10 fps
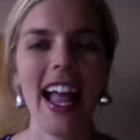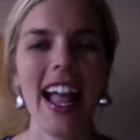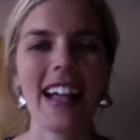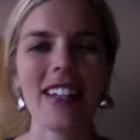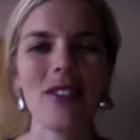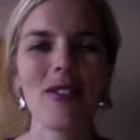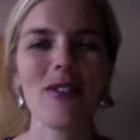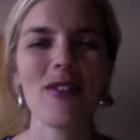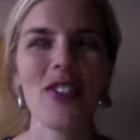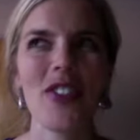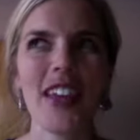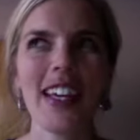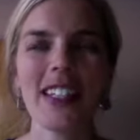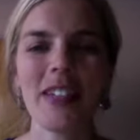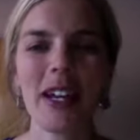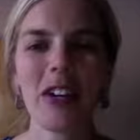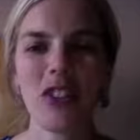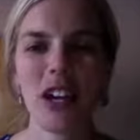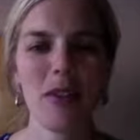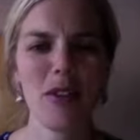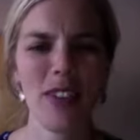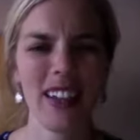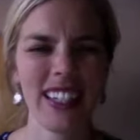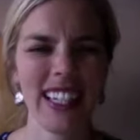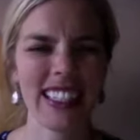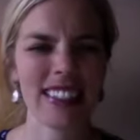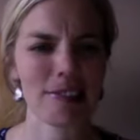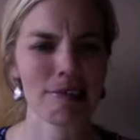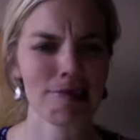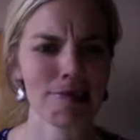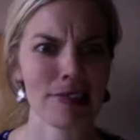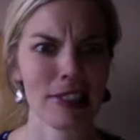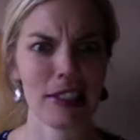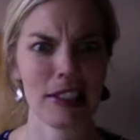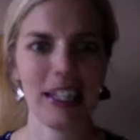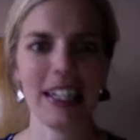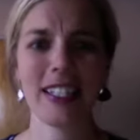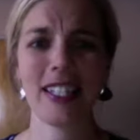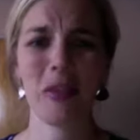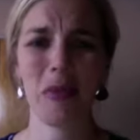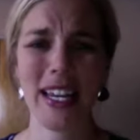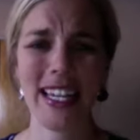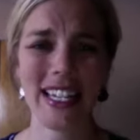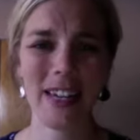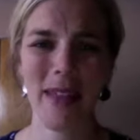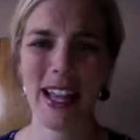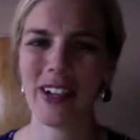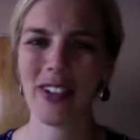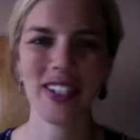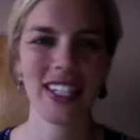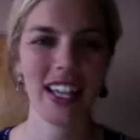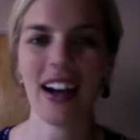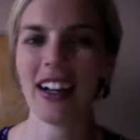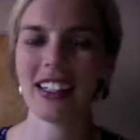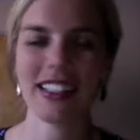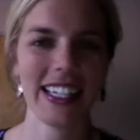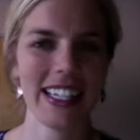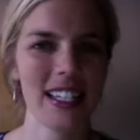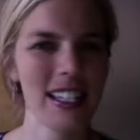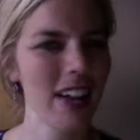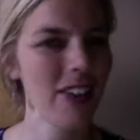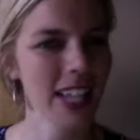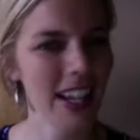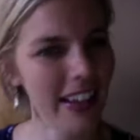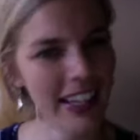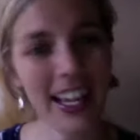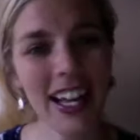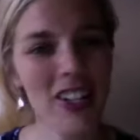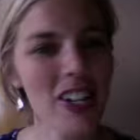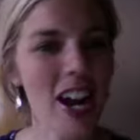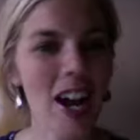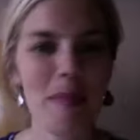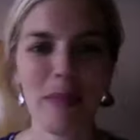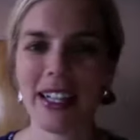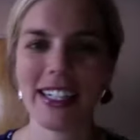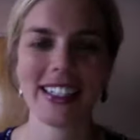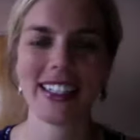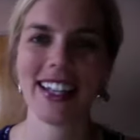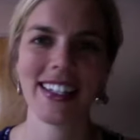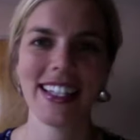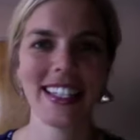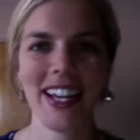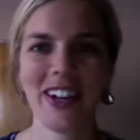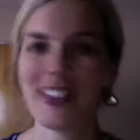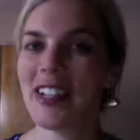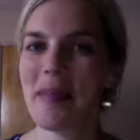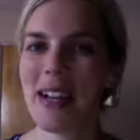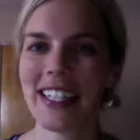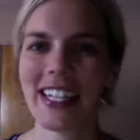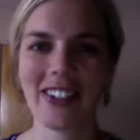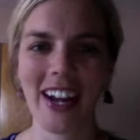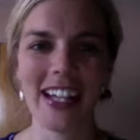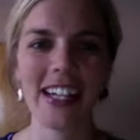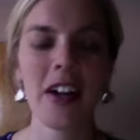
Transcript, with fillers: And you think of tomato jam and you think like like sweet tomatoes, yuck. Like it sounds kind of like ketchup. Like it doesn't sound amazing, right?